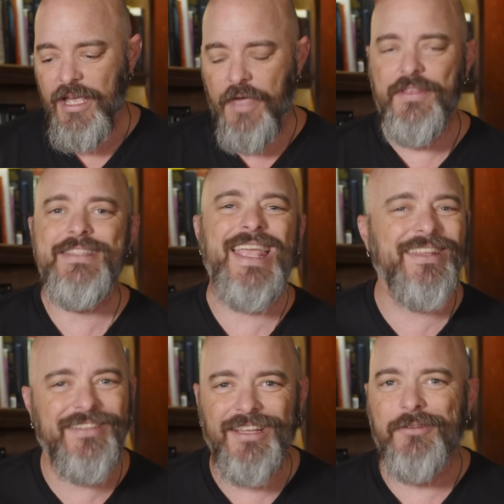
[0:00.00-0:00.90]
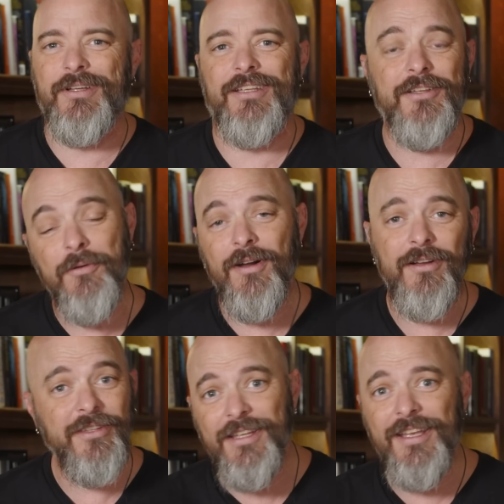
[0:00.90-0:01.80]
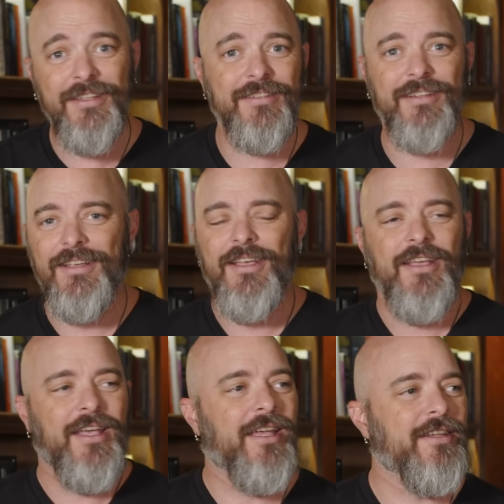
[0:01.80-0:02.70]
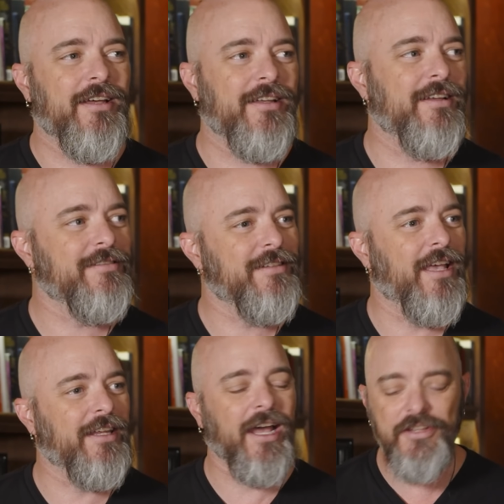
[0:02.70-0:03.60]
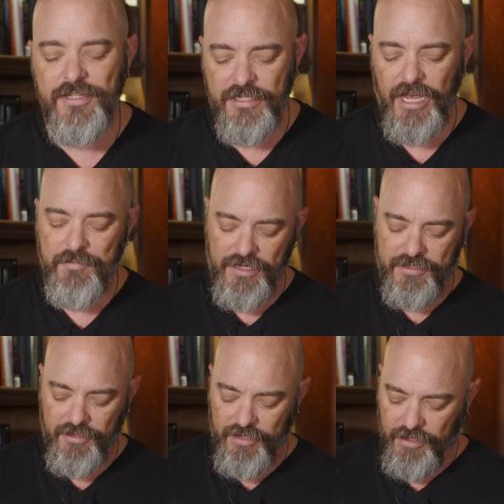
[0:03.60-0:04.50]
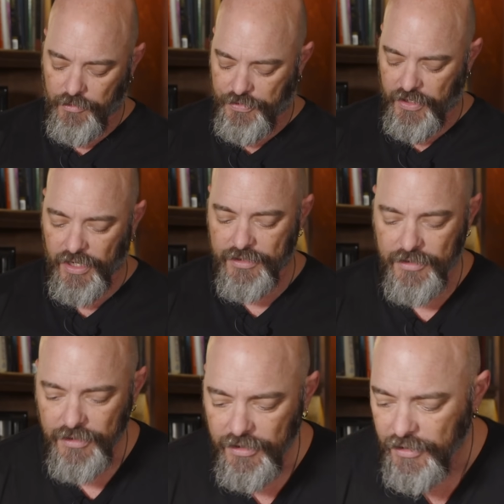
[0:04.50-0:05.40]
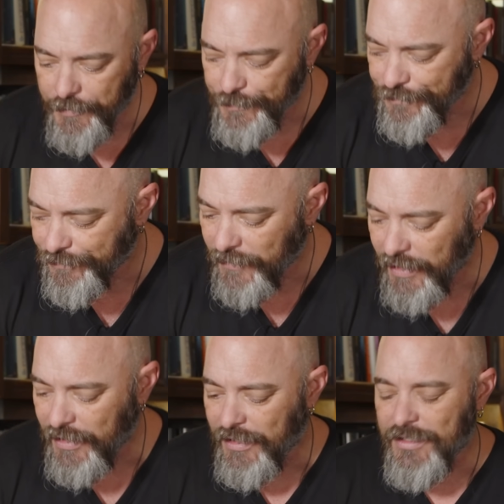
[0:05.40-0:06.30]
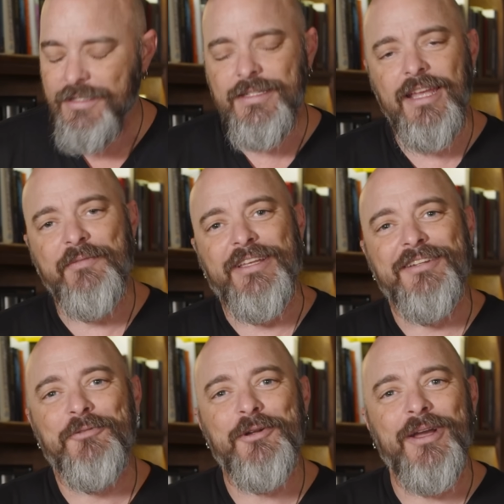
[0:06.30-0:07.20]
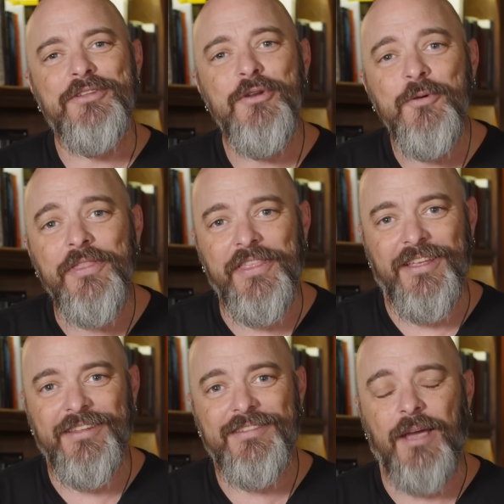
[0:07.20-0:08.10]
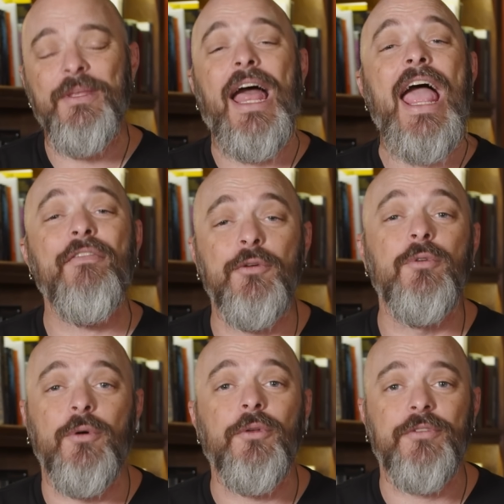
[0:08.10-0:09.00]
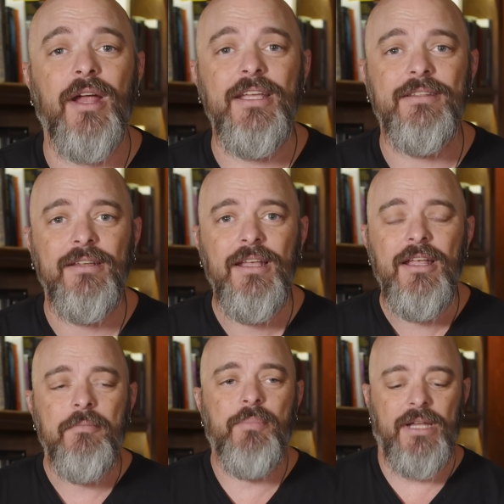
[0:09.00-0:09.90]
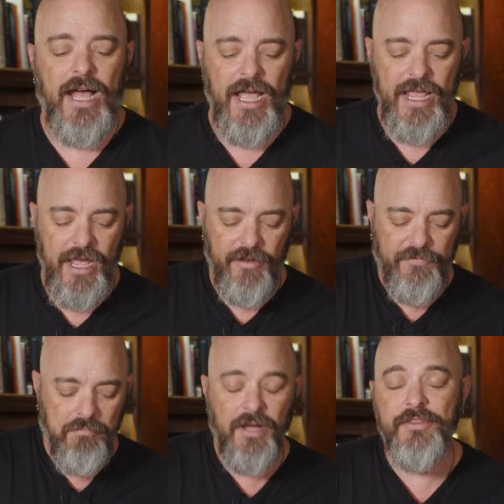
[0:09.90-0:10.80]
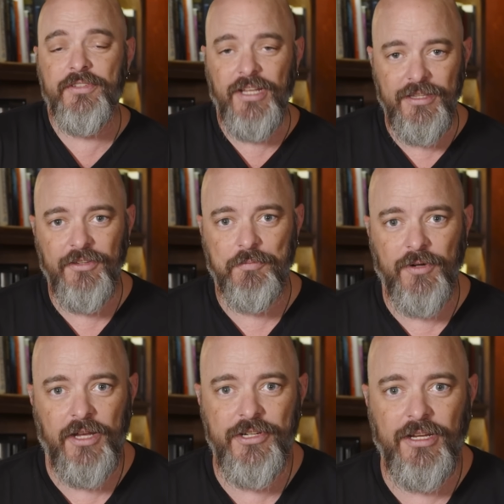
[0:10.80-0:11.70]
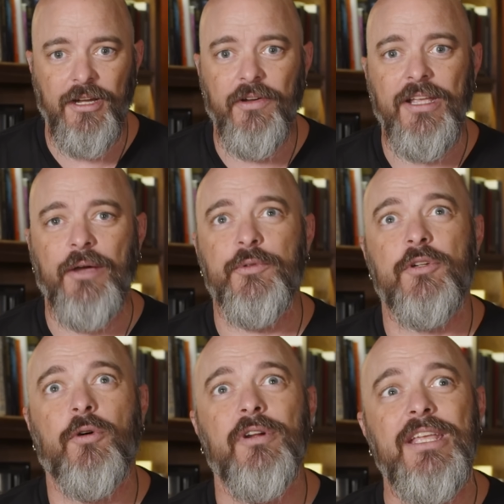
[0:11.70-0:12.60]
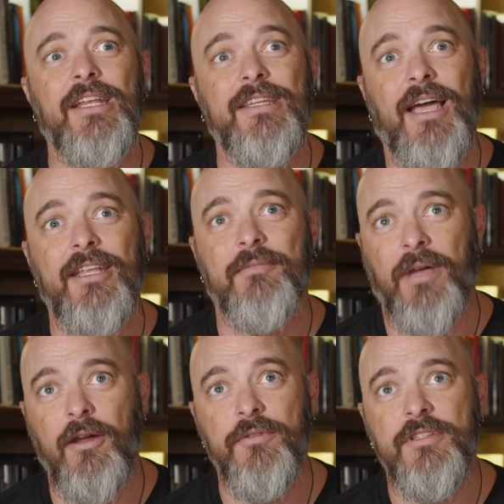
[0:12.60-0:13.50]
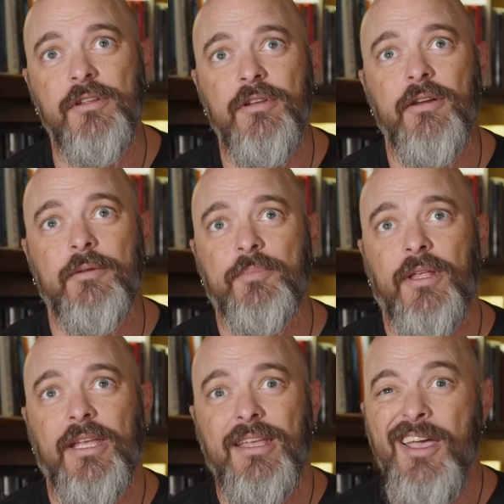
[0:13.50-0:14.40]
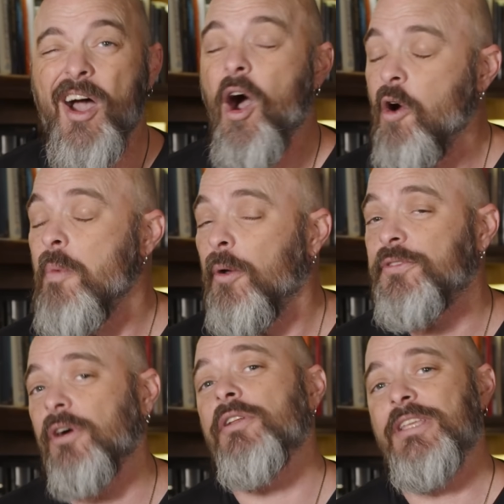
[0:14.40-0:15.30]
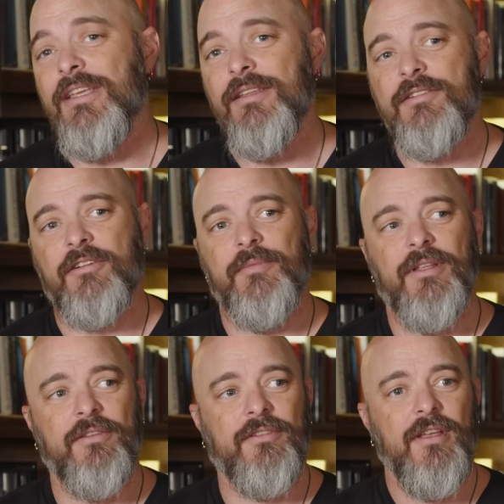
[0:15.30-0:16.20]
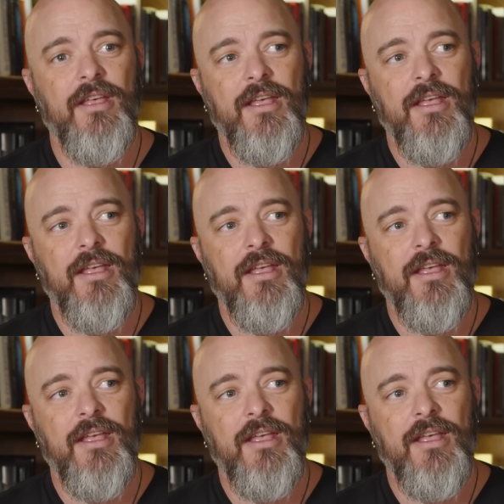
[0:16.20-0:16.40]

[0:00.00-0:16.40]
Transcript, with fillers: And then Dancing Queen, you are the dancing. And I just sat in my studio and thought, damn it, what do I do with this? I mean, I have the rules, right? But I have months to get this project going. I was recording it at night in my own studio and playing almost all the instruments.